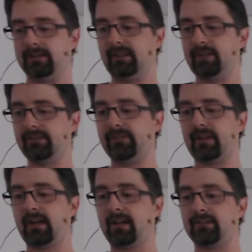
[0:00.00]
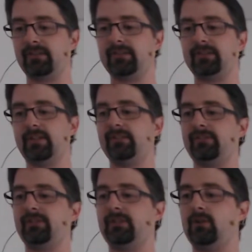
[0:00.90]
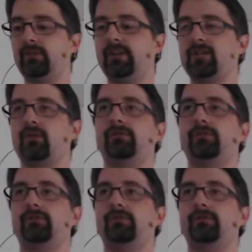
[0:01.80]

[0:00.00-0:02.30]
tests against this Logstash